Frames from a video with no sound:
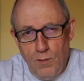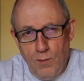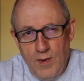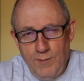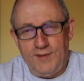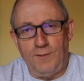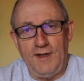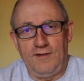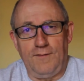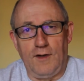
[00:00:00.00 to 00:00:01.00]
when we
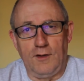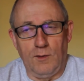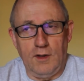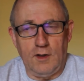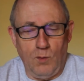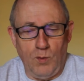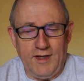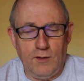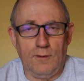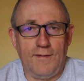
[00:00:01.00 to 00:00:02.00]
specify the work, we
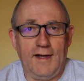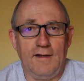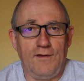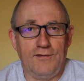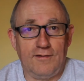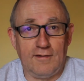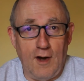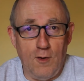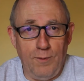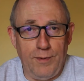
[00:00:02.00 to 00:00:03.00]
call that the
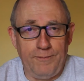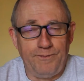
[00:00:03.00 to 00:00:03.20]
scope.